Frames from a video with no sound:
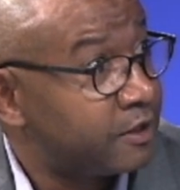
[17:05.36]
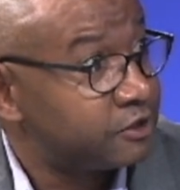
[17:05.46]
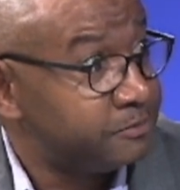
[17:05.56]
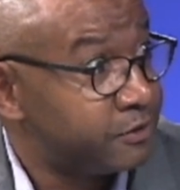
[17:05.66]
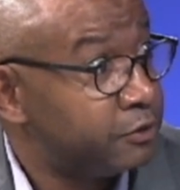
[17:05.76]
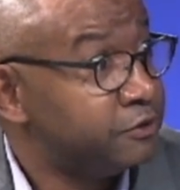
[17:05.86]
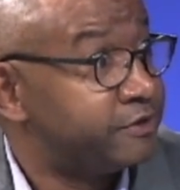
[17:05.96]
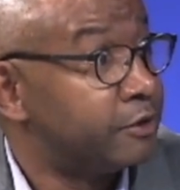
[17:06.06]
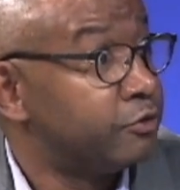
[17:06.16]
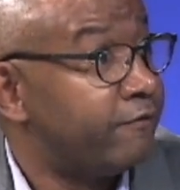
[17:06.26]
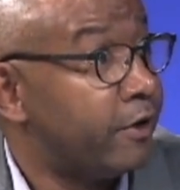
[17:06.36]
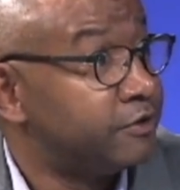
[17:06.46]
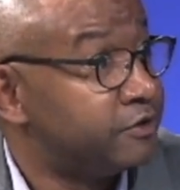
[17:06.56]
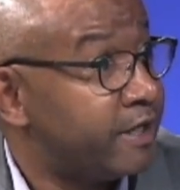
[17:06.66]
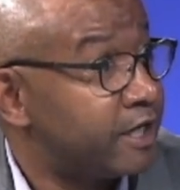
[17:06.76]
customers whose central
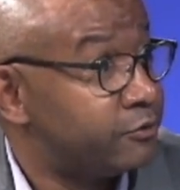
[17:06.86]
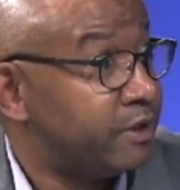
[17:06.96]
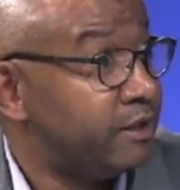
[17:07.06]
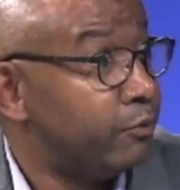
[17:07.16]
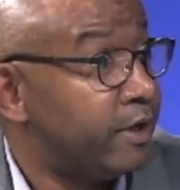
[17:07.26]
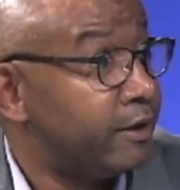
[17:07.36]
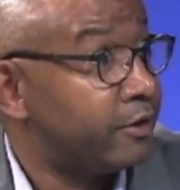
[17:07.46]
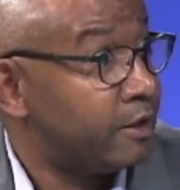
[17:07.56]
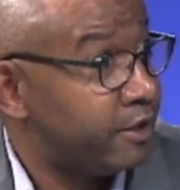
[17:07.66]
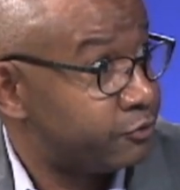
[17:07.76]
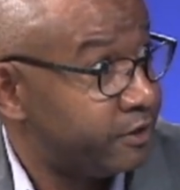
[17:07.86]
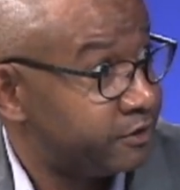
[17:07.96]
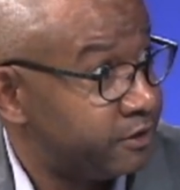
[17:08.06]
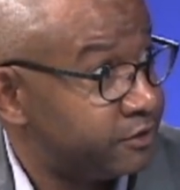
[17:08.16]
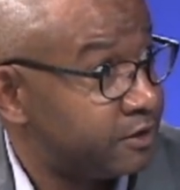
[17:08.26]
furnaces actually run on
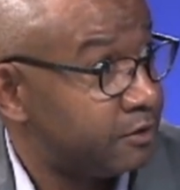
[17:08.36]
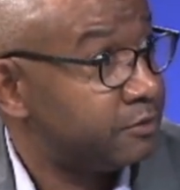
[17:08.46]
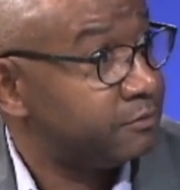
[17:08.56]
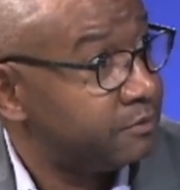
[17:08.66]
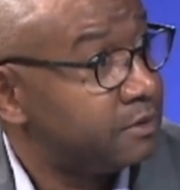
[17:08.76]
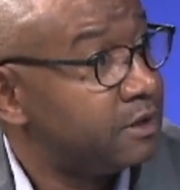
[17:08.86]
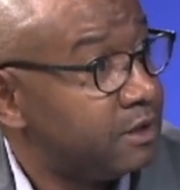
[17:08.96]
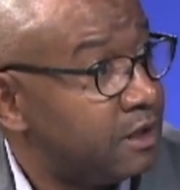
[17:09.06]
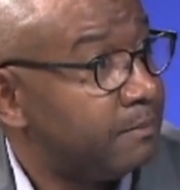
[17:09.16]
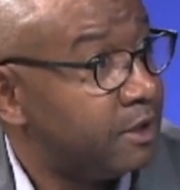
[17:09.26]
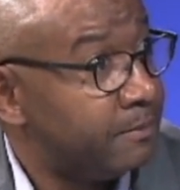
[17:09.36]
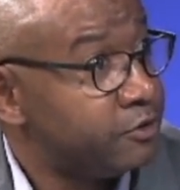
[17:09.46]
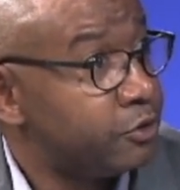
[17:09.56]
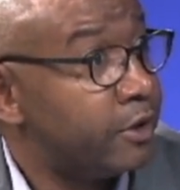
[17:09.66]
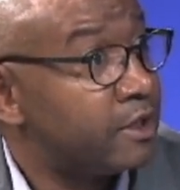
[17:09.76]
electricity, but the
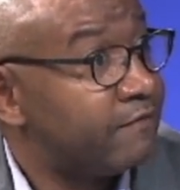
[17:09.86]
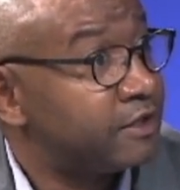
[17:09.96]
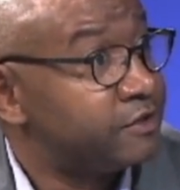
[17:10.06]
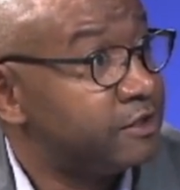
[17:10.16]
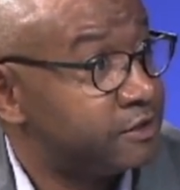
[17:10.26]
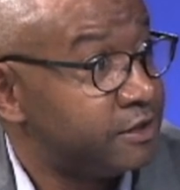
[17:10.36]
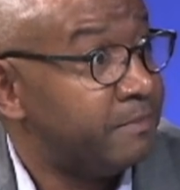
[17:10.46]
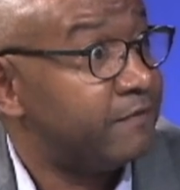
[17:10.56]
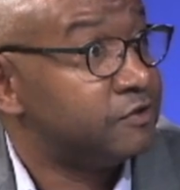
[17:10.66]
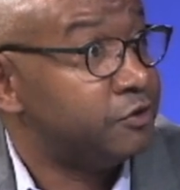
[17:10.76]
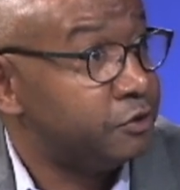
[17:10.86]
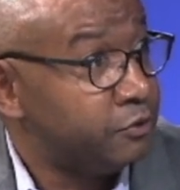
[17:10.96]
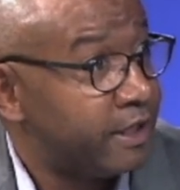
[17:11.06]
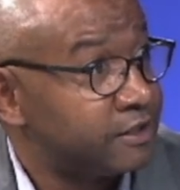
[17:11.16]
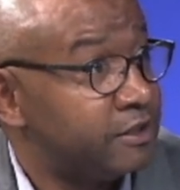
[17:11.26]
majority of our citizens in Memphis do
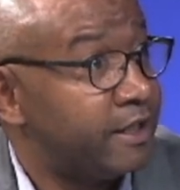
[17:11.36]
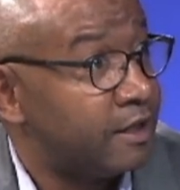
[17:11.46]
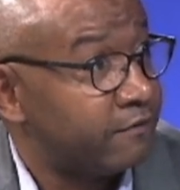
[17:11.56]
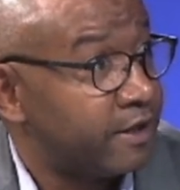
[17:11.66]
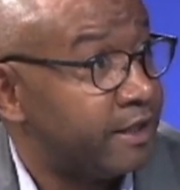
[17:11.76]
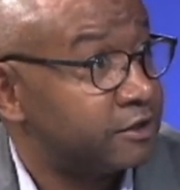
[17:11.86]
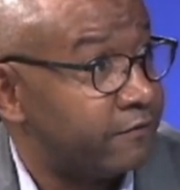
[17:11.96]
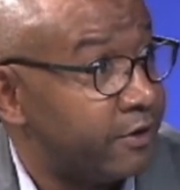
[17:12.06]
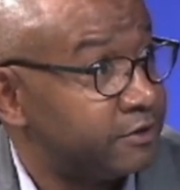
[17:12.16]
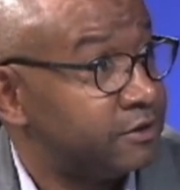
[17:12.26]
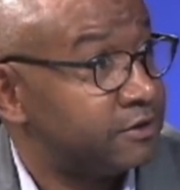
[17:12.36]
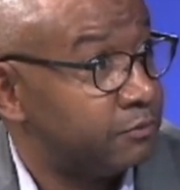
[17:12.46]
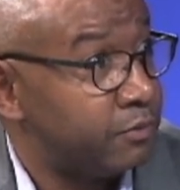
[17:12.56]
actually have gas furnaces